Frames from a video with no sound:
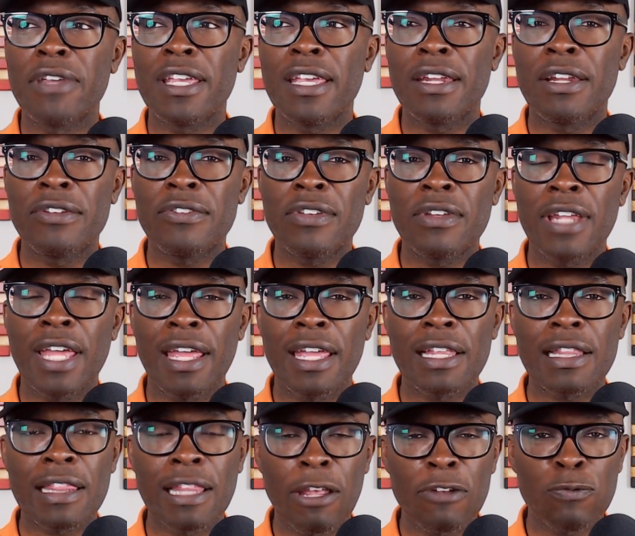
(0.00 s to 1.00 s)
get into
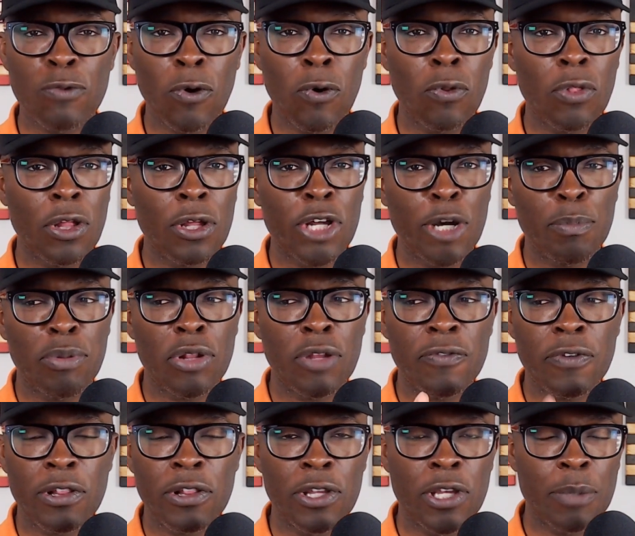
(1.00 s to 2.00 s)
that, let's roll a couple
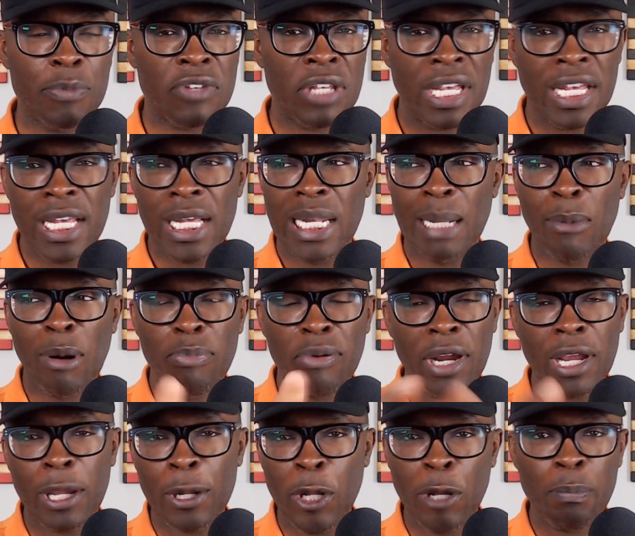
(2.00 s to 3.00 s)
of clips, and I'm gonna
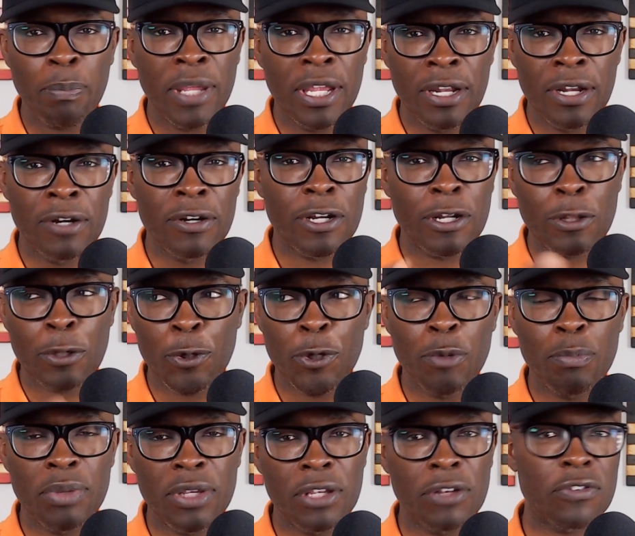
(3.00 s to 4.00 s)
break it up here a little
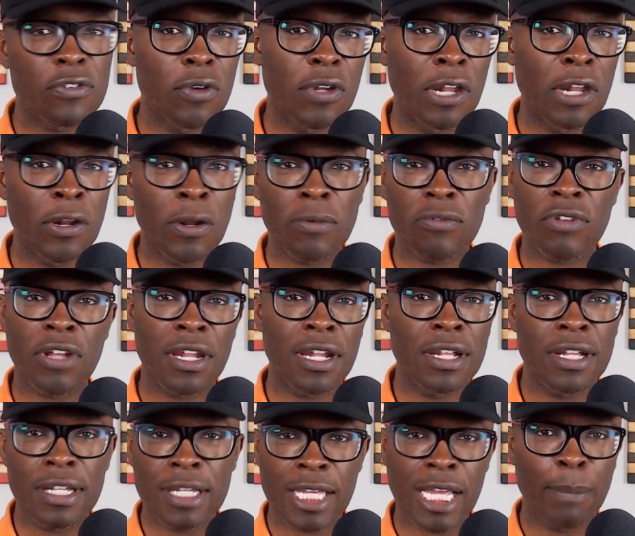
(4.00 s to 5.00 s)
bit so they don't try
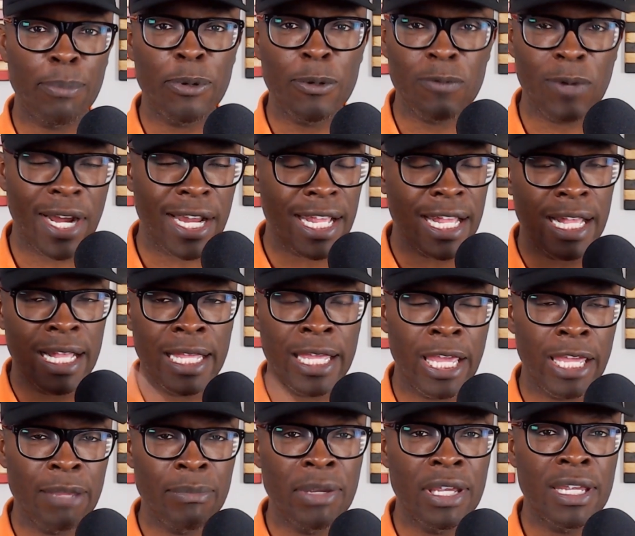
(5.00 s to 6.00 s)
to copyright
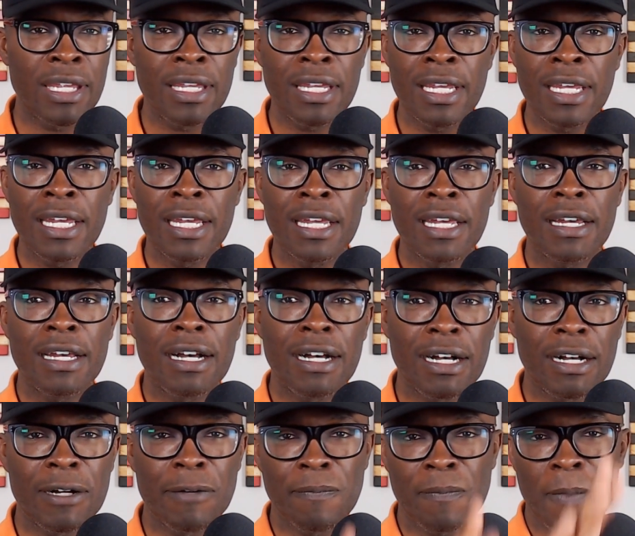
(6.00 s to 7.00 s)
gate me.
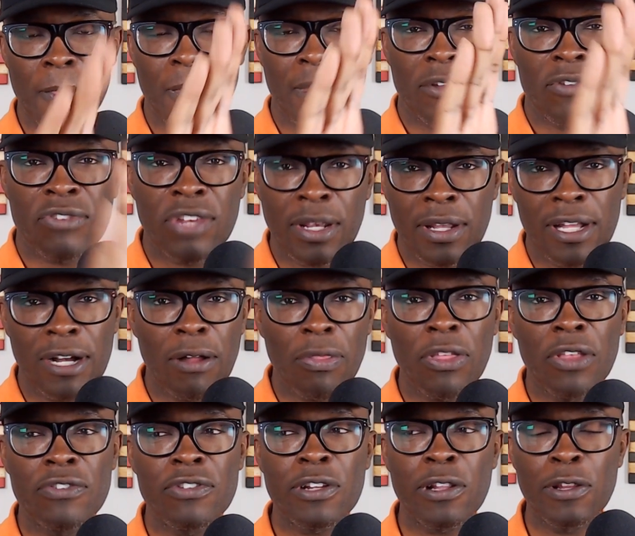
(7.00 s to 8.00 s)
Check out
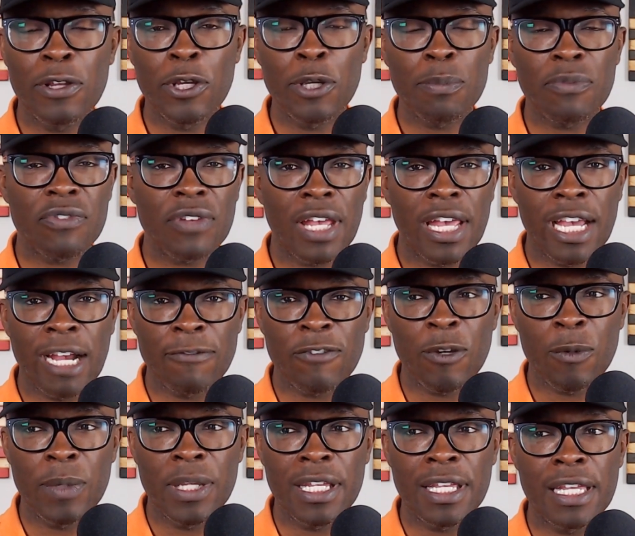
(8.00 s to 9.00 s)
these clips.
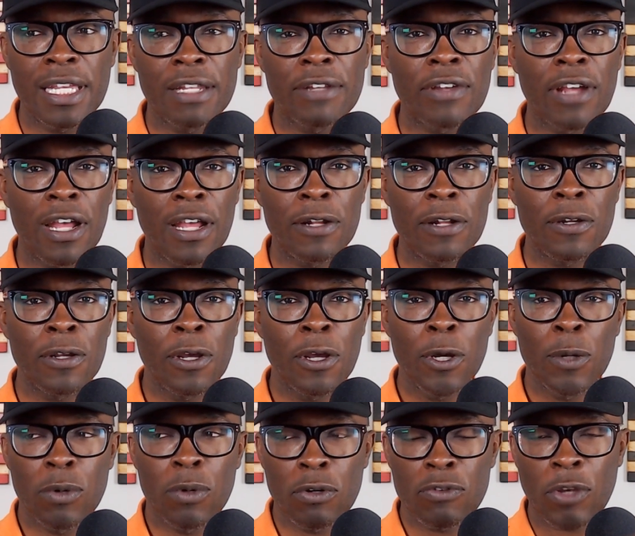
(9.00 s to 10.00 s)
After we get done,
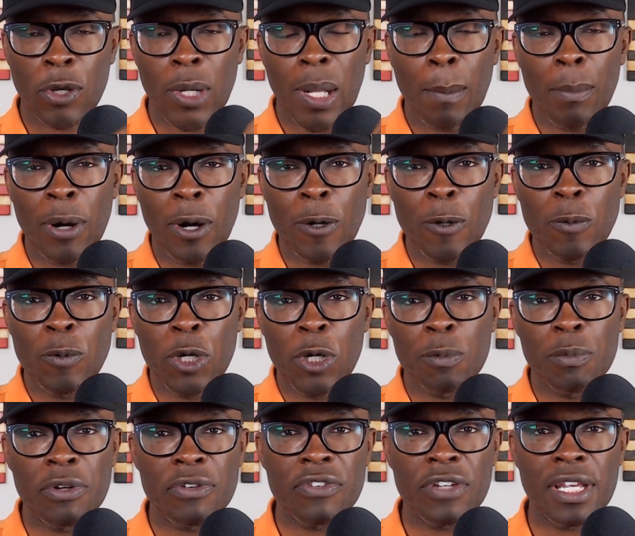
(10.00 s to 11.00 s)
we'll talk about what
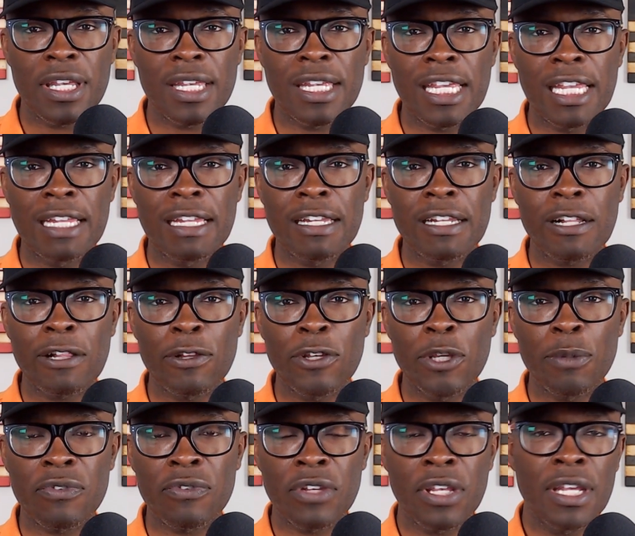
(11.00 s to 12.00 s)
was said in the
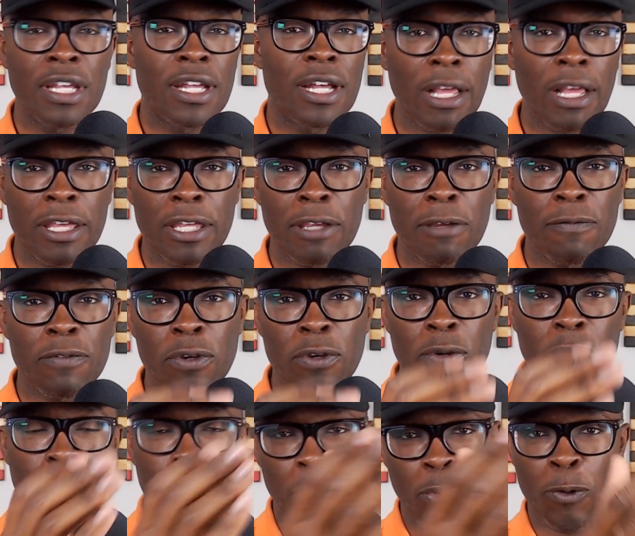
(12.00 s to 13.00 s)
clips. I'll give
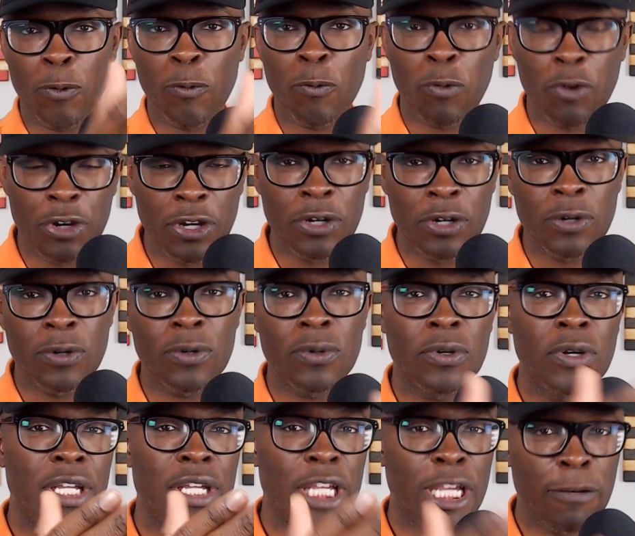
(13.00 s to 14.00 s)
you the real
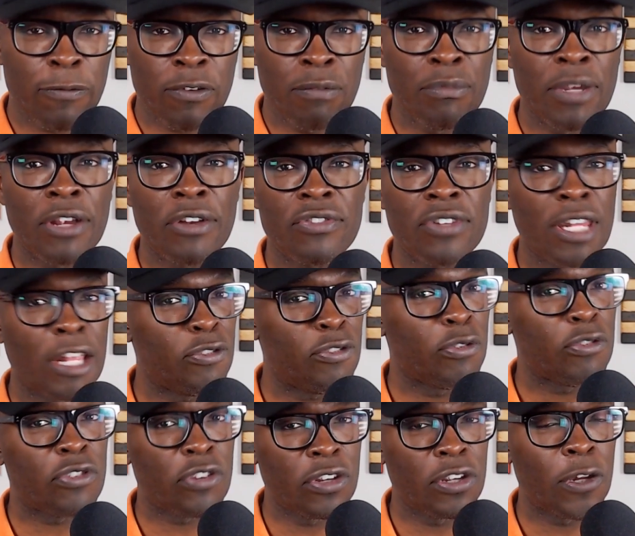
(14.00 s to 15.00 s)
information that you
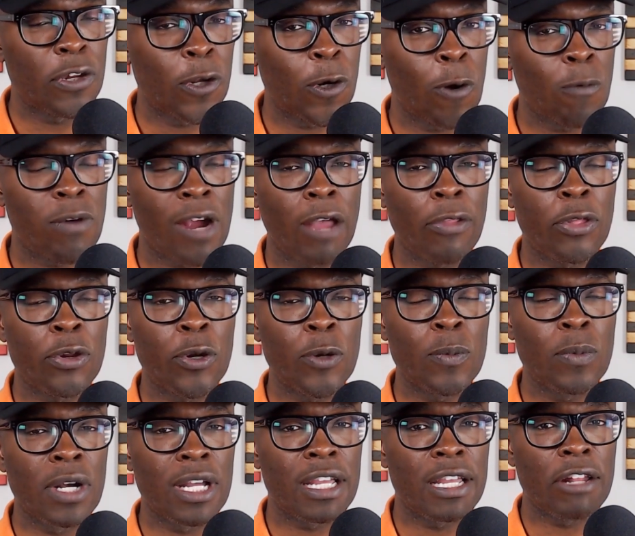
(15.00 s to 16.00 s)
should know rather than
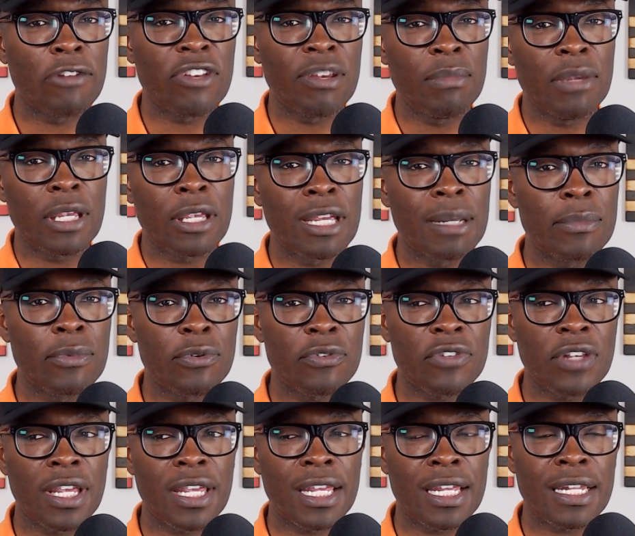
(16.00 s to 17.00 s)
what Jimmy Kimmel
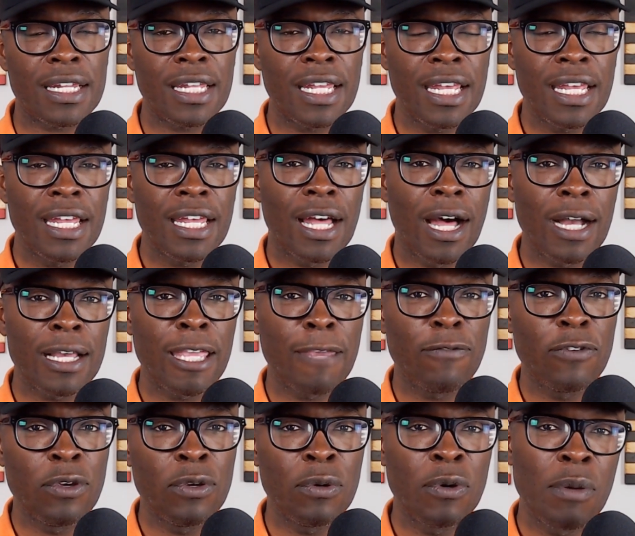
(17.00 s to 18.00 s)
said. I'll give
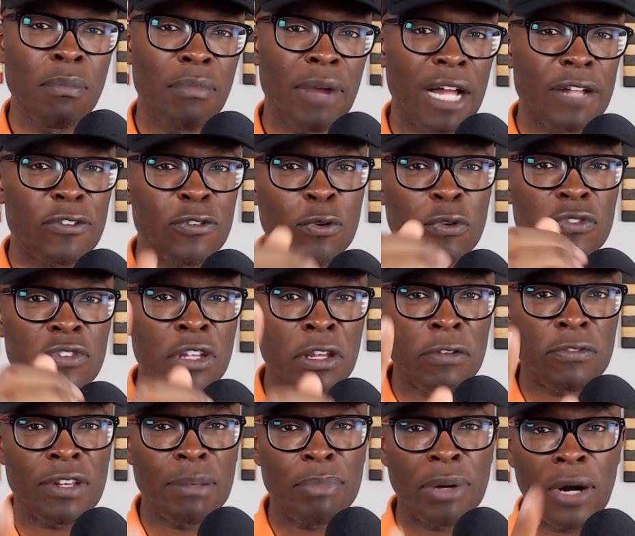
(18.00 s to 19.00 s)
you my two
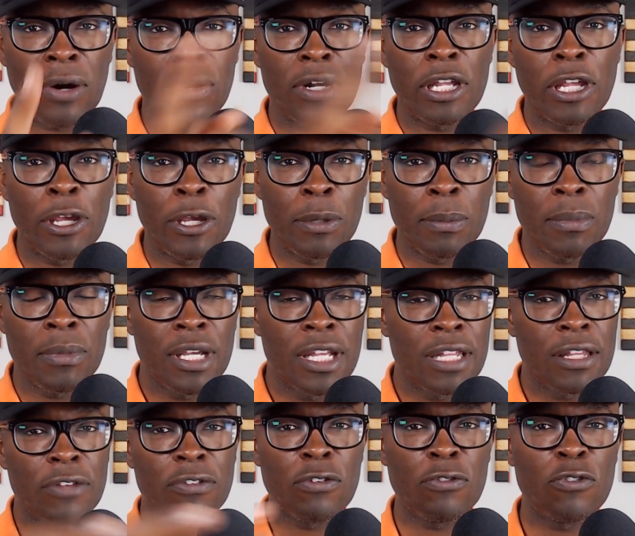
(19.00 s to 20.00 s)
cents about him,
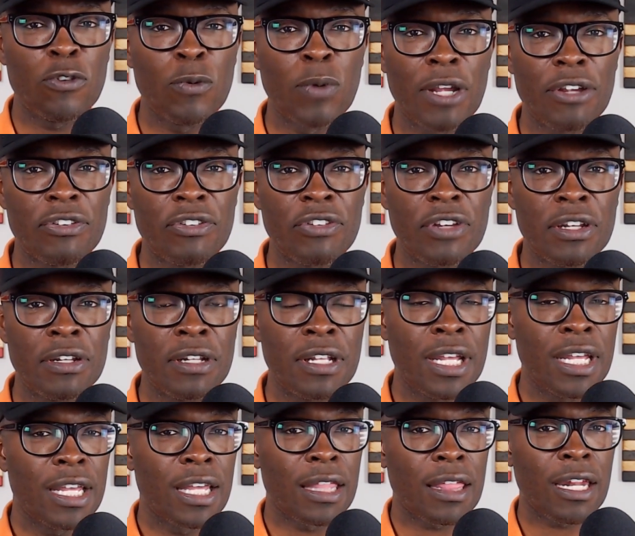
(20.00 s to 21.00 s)
the situation,
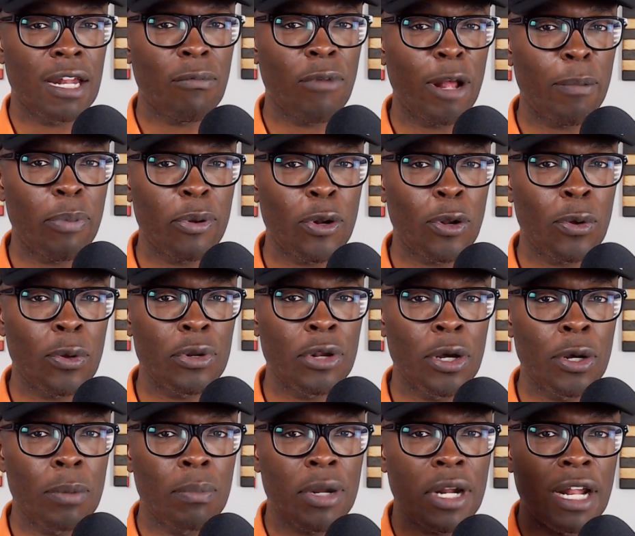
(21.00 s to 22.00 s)
and then I wrap it on
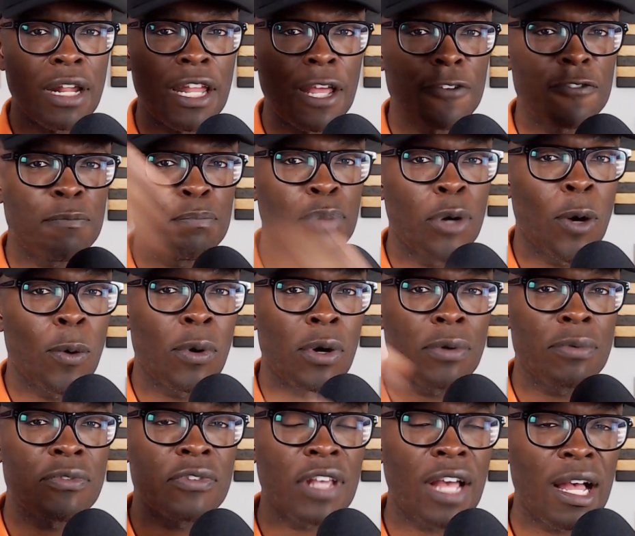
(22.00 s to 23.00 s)
up with a nice bow
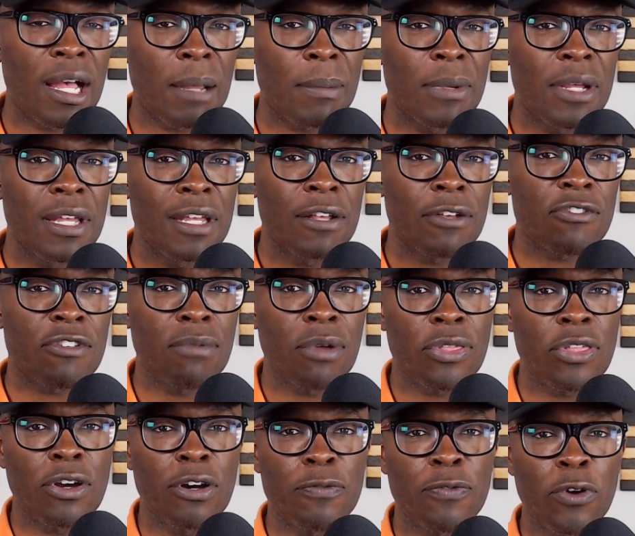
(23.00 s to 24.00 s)
on top. So
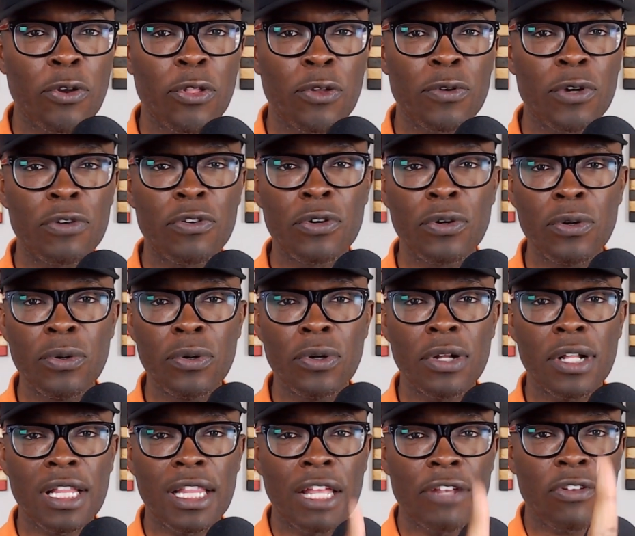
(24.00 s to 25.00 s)
without further ado,
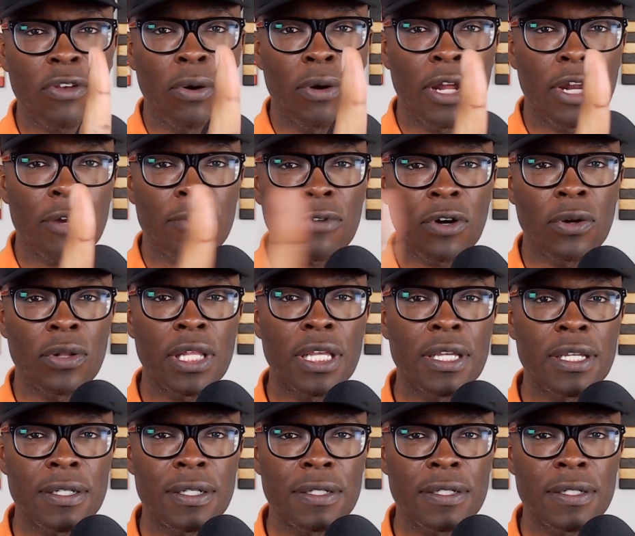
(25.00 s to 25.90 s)
let's go ahead and roll it.